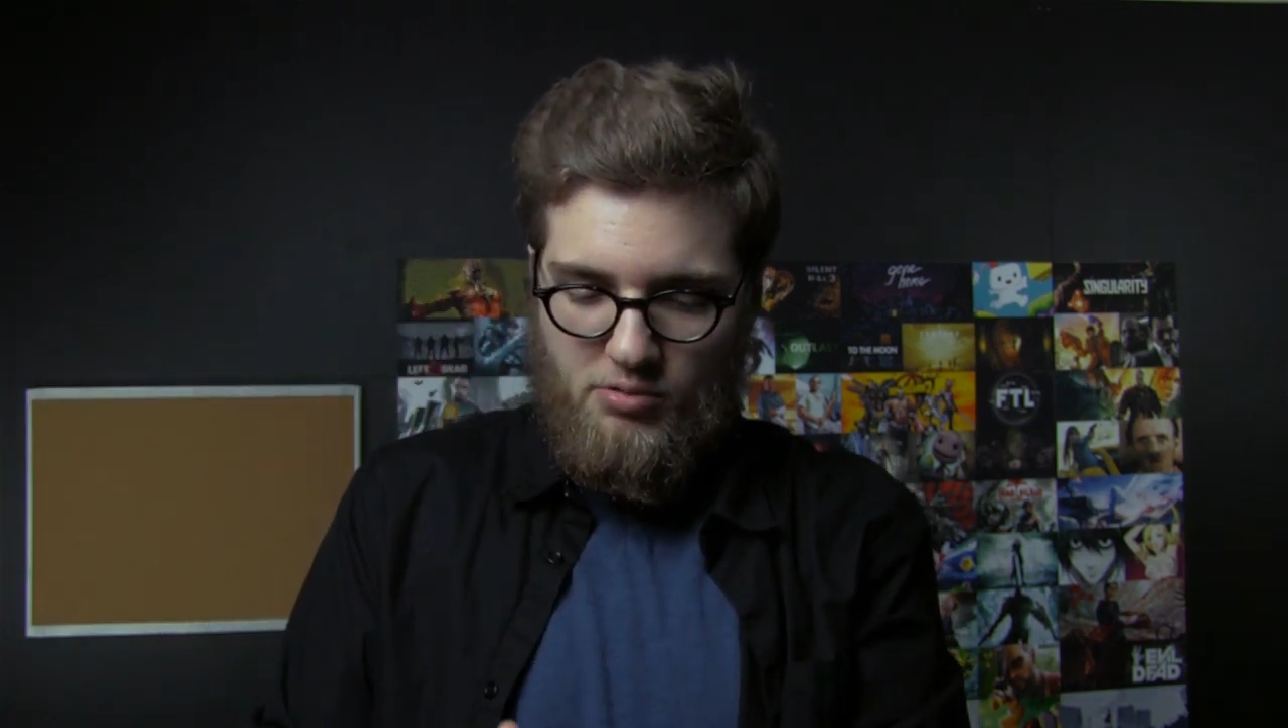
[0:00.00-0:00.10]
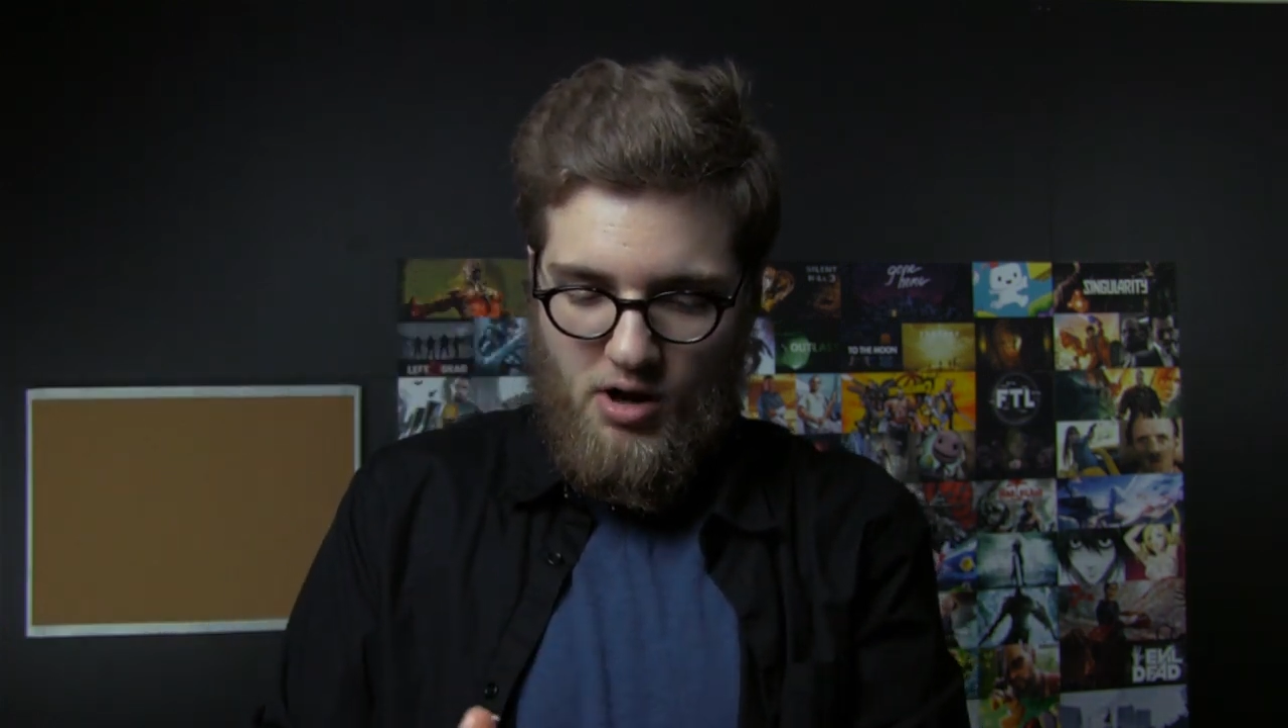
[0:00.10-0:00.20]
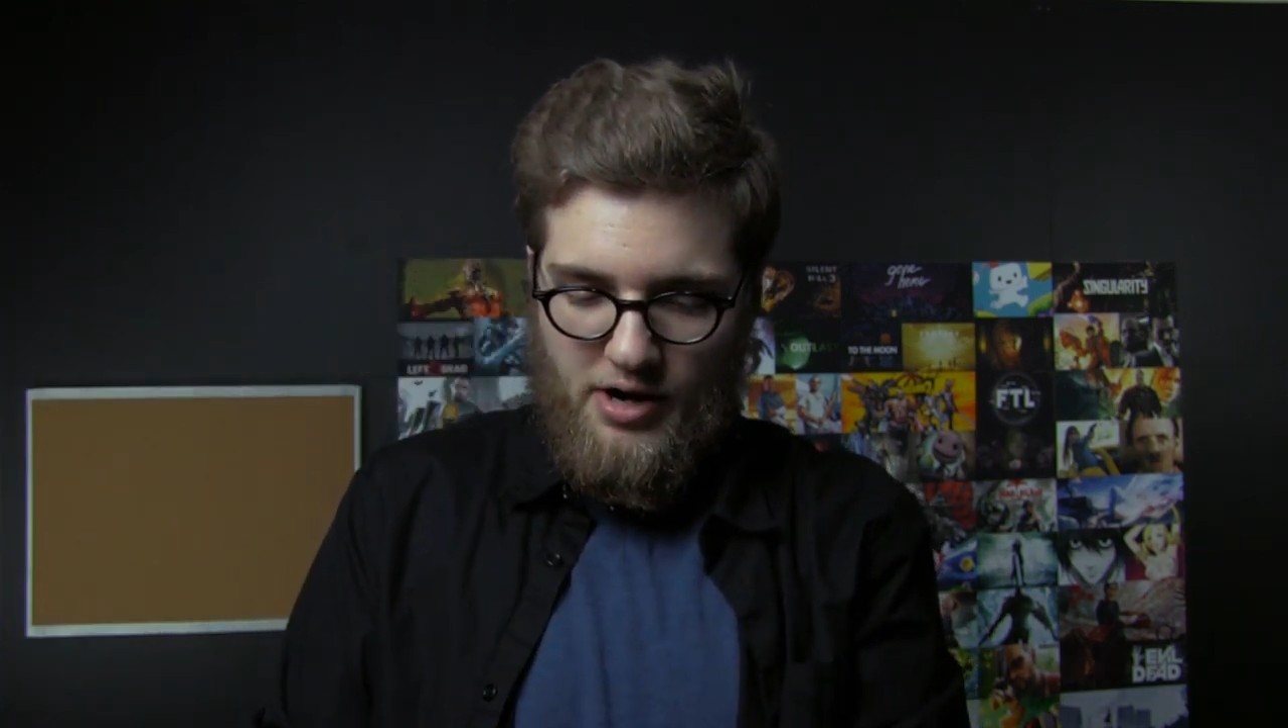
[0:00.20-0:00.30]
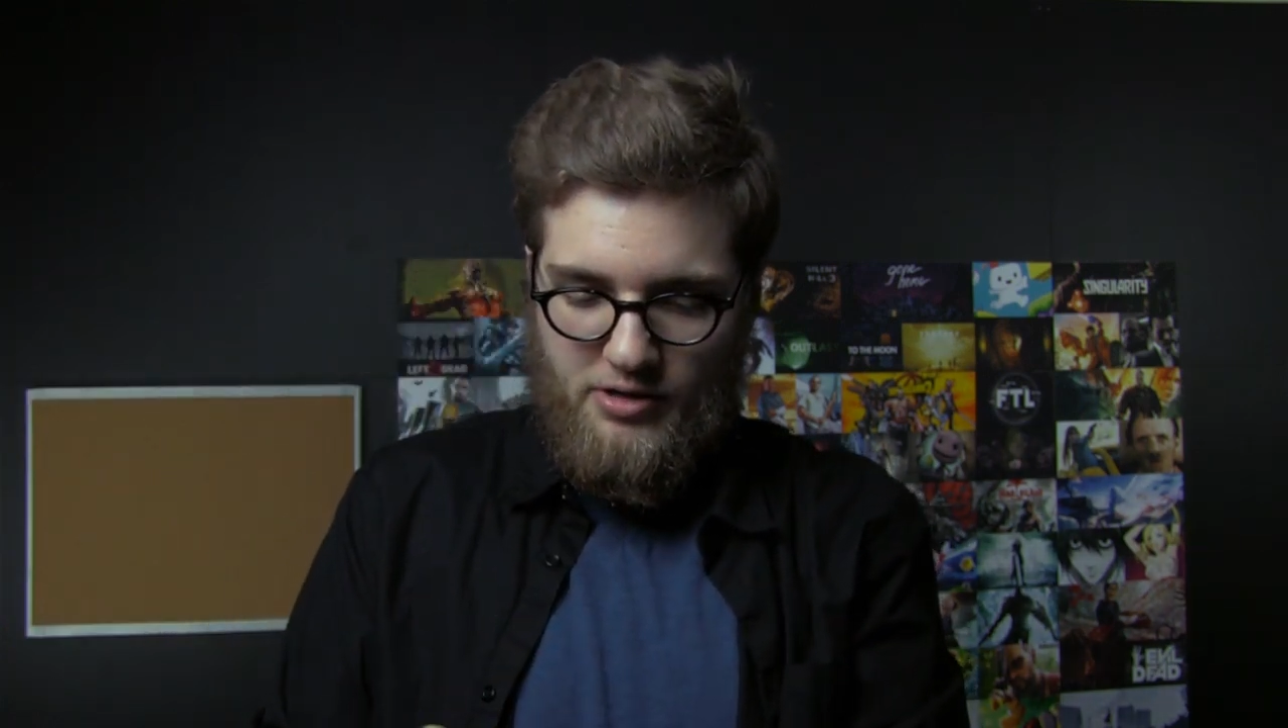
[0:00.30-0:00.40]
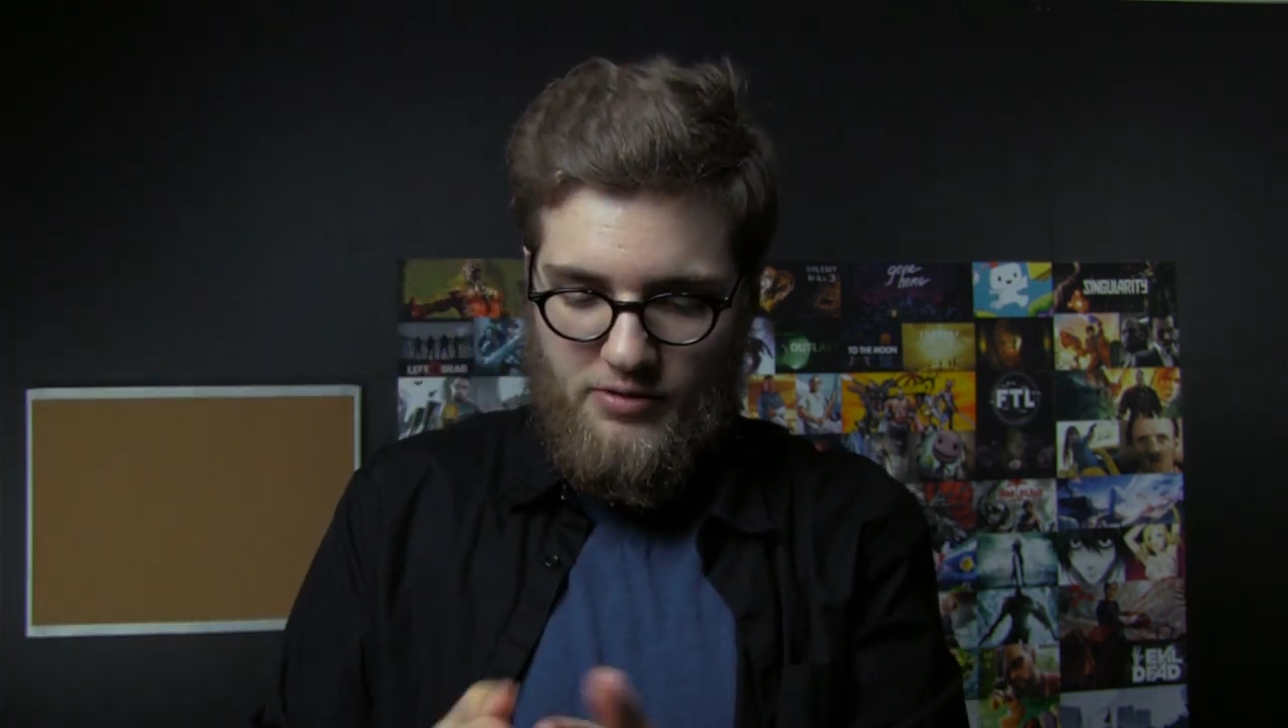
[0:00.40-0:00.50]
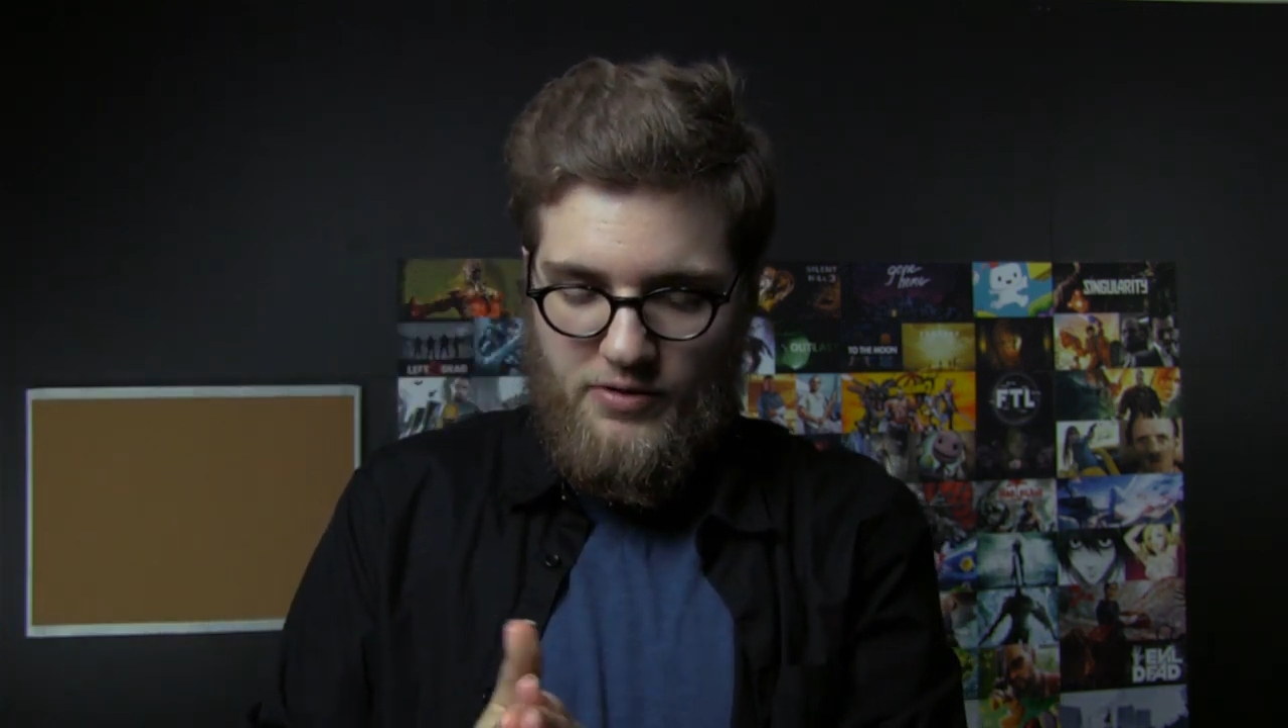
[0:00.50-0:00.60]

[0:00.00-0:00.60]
product